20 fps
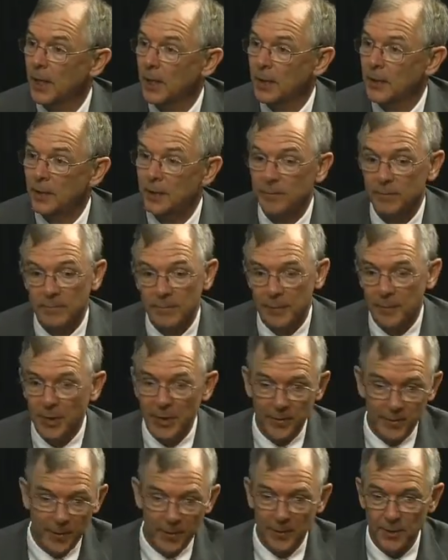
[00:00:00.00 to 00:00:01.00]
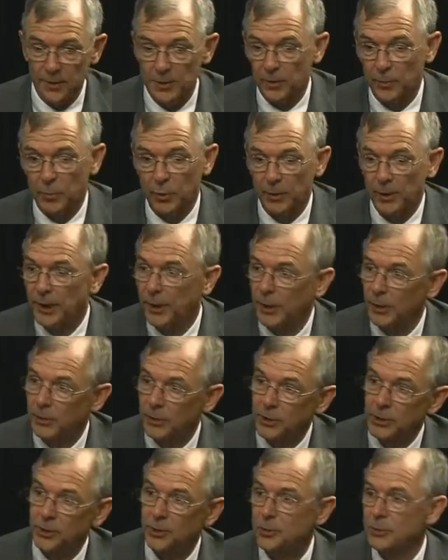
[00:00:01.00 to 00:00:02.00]
that they might think these are political
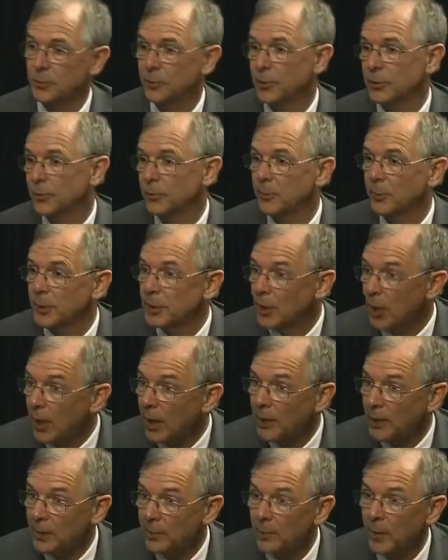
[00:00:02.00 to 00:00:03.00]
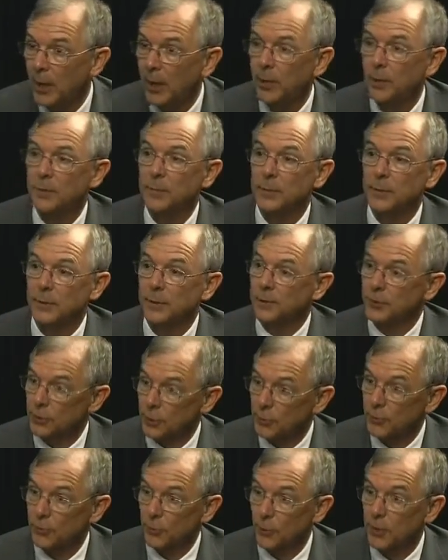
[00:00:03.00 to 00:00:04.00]
issues, we shouldn't be talking about them, and
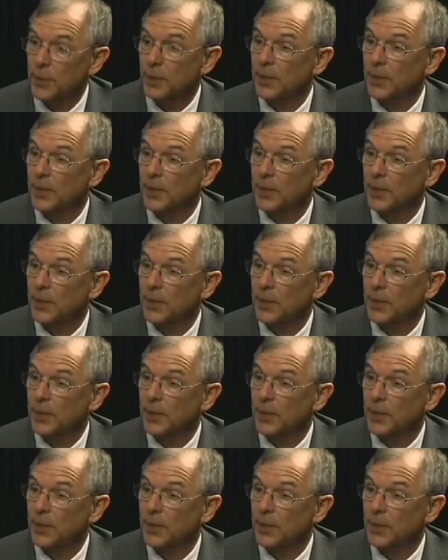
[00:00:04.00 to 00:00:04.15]
so forth.